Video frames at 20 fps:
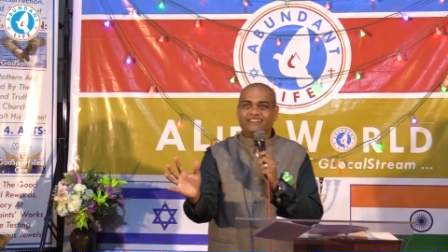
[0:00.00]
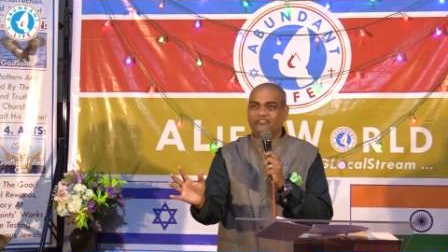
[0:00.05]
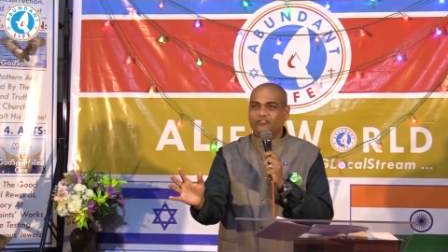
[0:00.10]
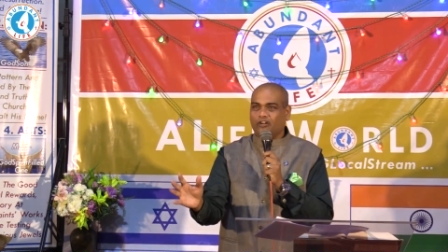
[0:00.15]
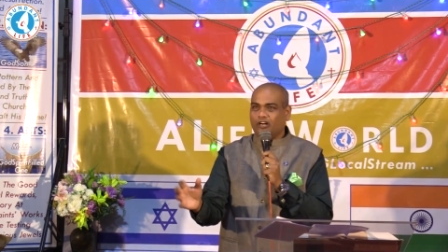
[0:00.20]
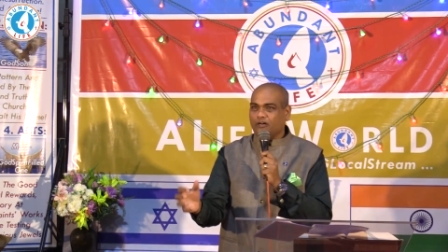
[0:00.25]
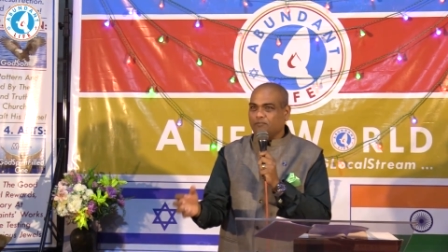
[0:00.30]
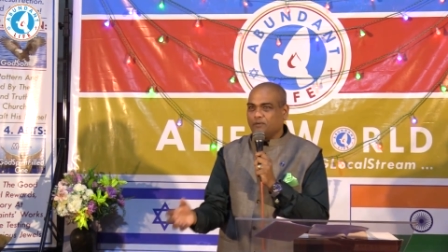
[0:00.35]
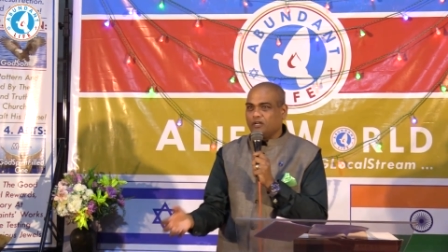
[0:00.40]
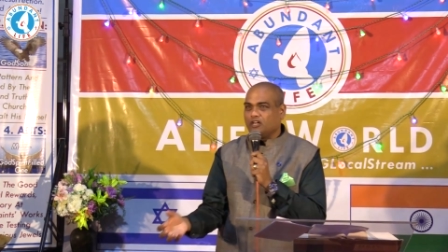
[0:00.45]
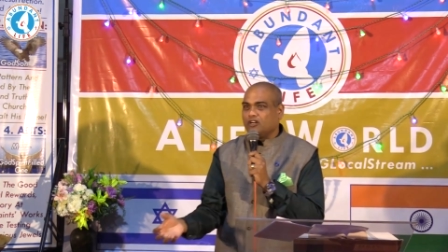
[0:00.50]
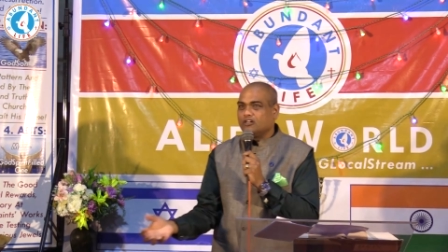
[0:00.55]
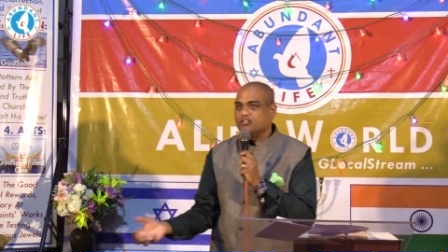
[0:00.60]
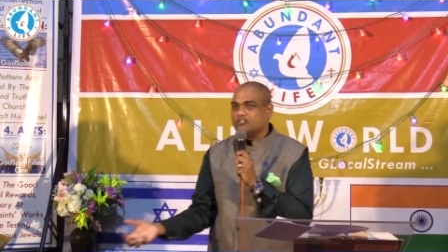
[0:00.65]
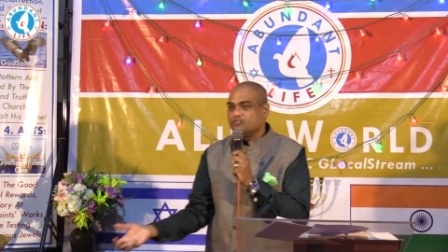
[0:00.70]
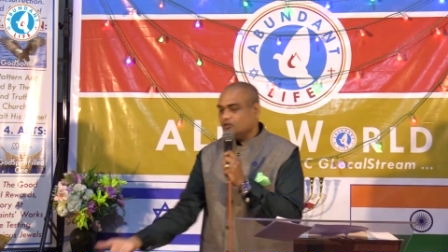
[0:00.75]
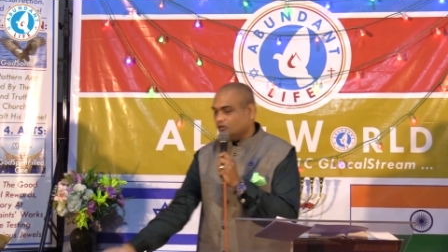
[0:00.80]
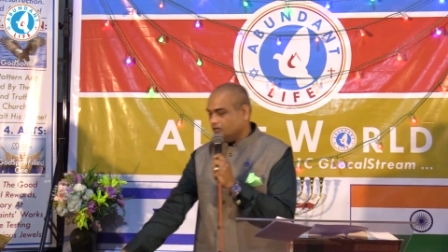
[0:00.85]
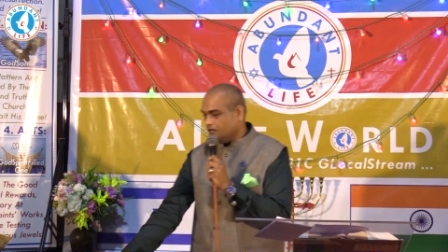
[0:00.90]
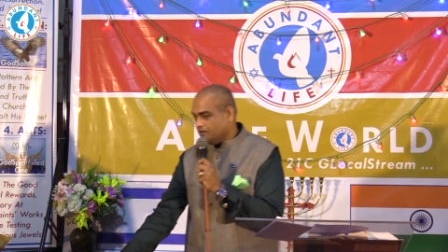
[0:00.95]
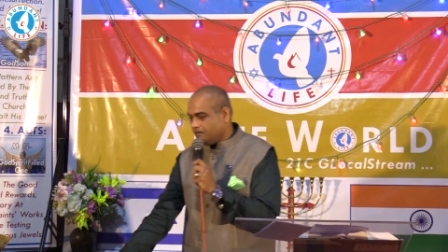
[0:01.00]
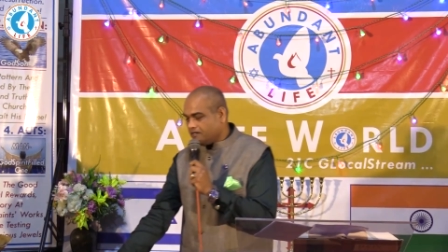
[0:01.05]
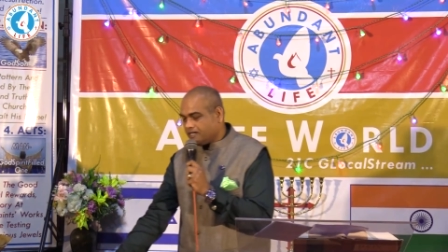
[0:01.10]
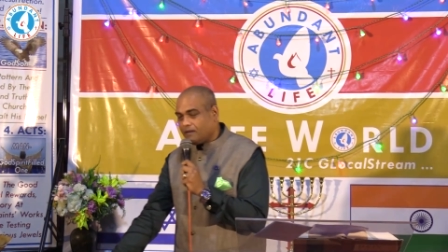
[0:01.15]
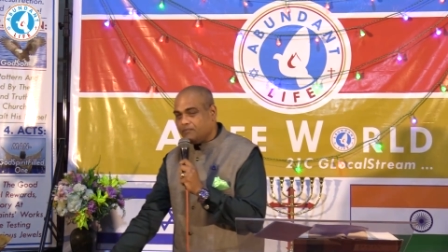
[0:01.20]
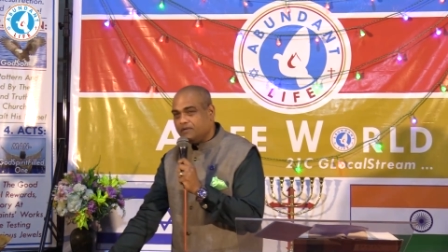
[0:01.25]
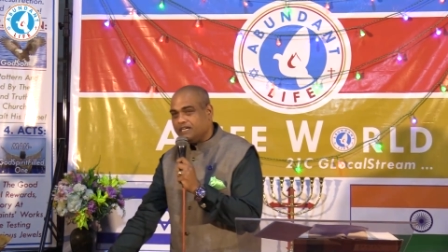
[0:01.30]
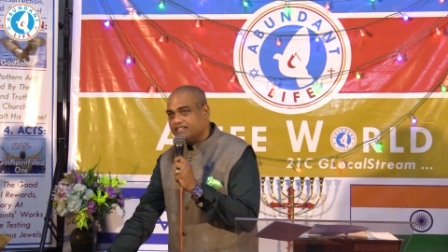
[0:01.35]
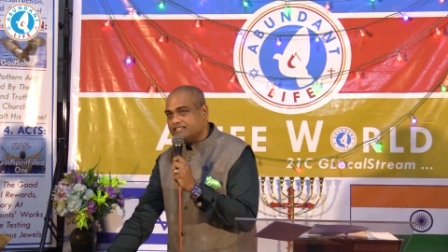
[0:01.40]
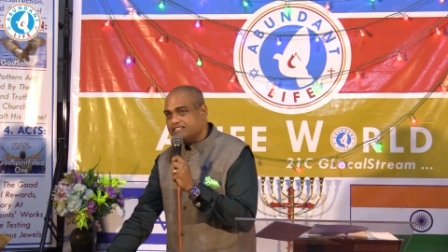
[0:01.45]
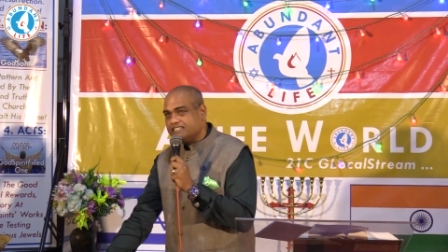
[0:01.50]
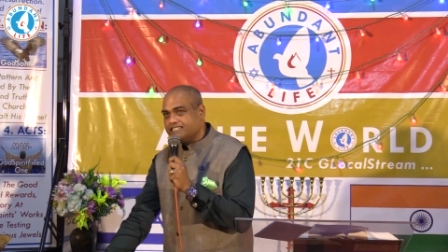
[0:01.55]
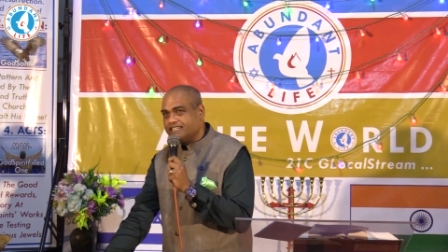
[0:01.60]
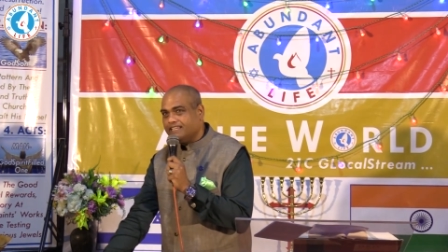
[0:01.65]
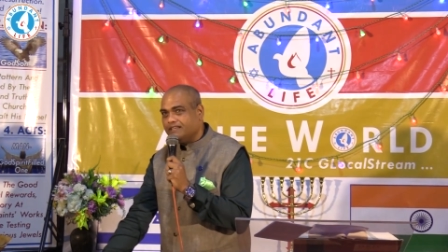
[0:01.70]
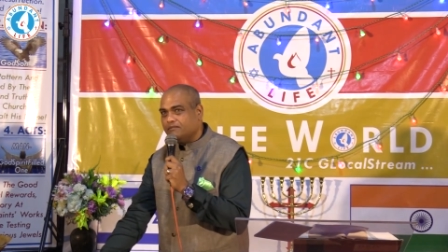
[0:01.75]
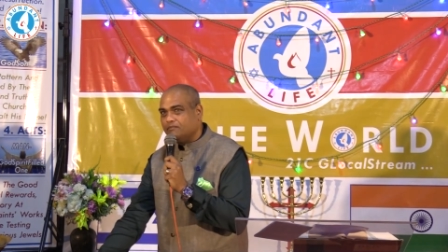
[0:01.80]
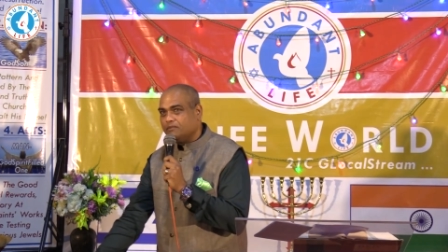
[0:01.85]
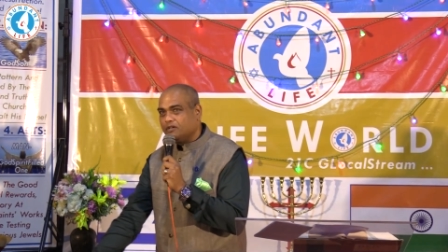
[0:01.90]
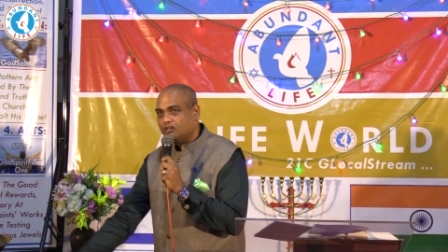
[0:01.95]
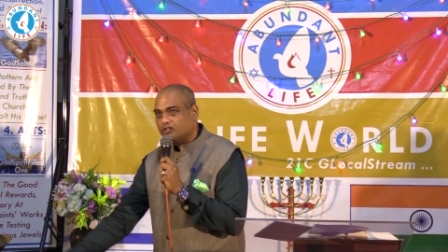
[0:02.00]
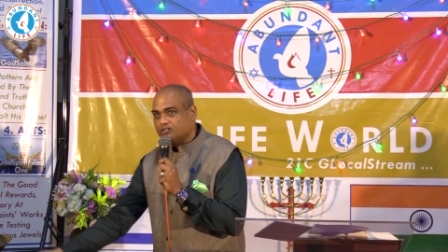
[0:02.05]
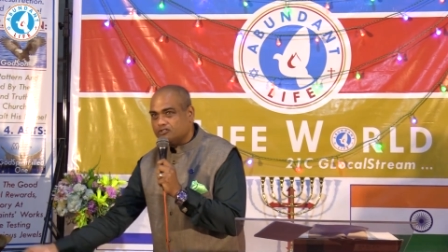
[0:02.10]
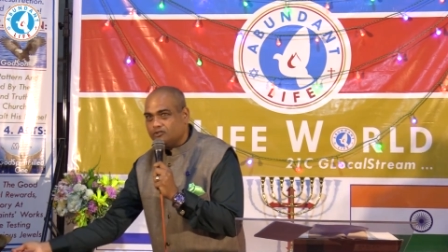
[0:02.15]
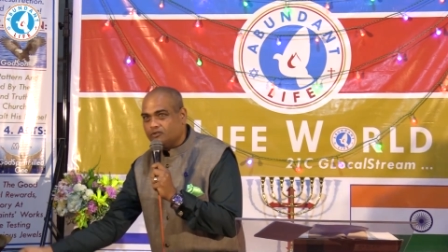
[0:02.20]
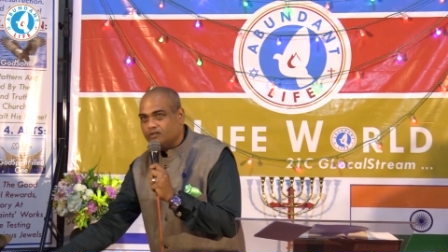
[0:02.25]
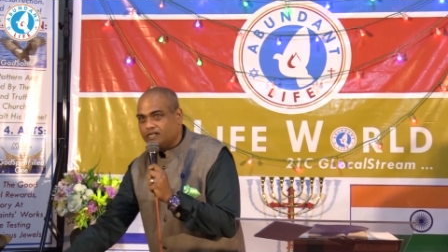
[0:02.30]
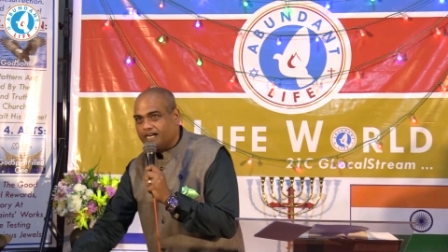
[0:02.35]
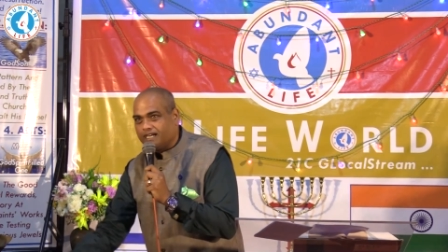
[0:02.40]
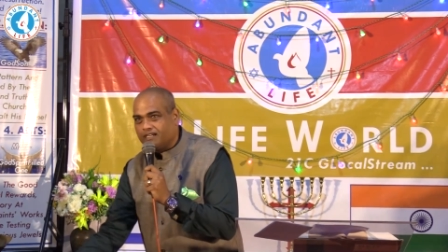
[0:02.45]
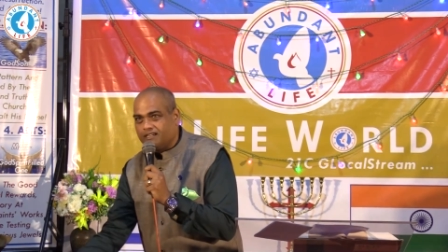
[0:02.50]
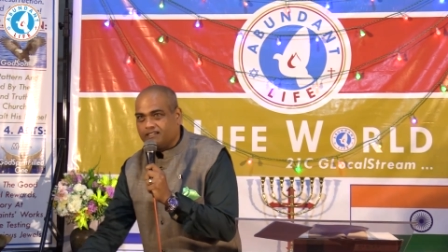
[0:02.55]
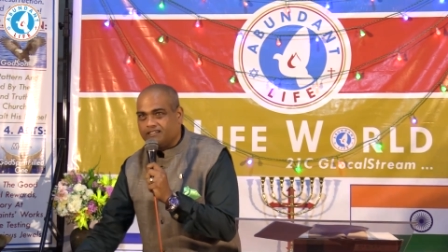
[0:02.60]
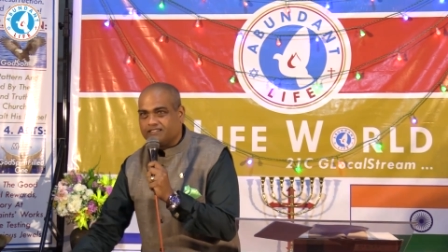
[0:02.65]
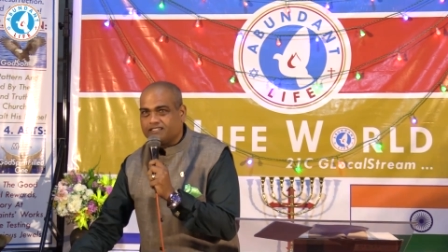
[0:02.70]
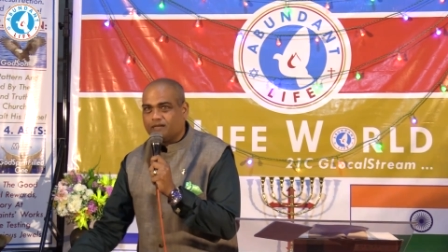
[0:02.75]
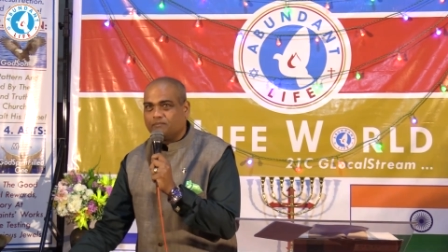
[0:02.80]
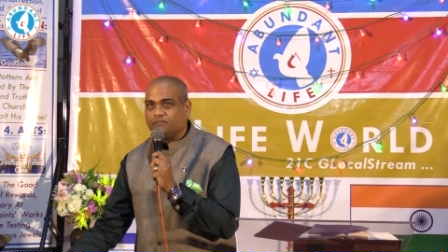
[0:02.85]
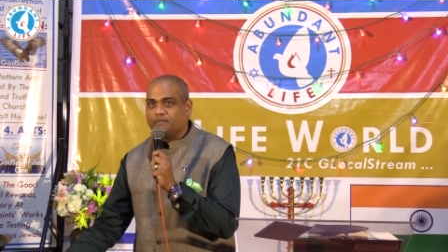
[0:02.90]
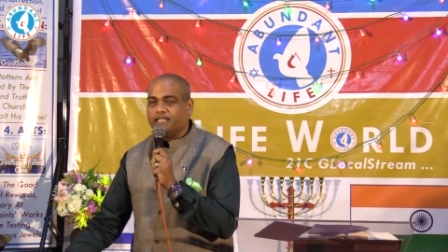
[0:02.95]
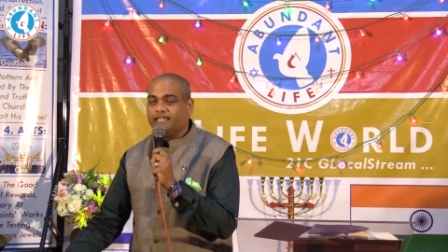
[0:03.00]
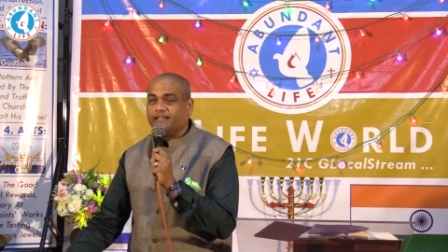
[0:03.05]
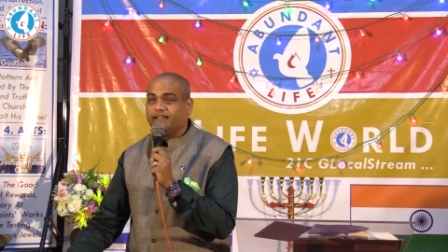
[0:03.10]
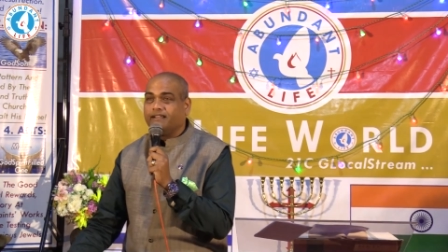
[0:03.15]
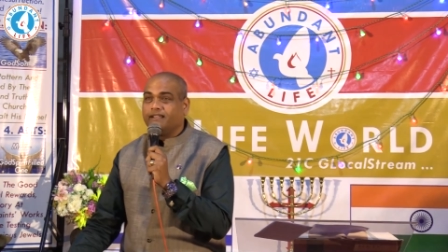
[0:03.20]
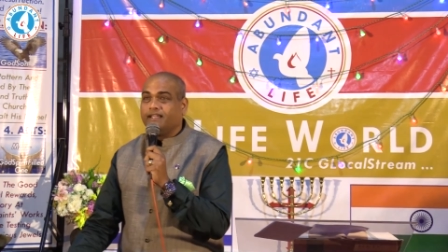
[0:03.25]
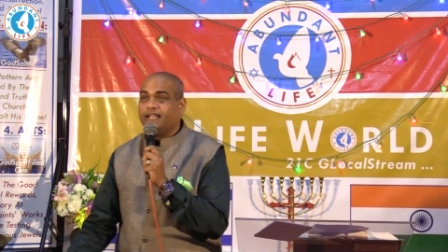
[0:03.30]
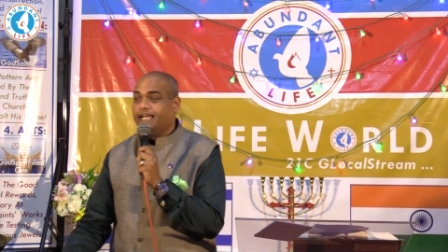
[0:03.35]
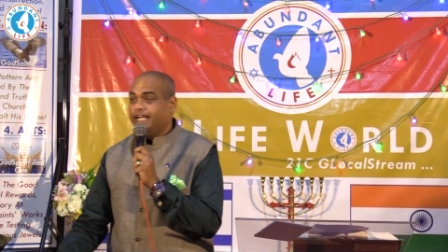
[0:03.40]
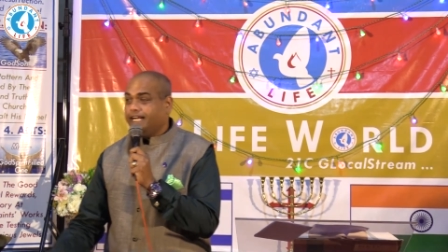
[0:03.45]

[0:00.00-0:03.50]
Not because you'll commit a sin, because you cut something.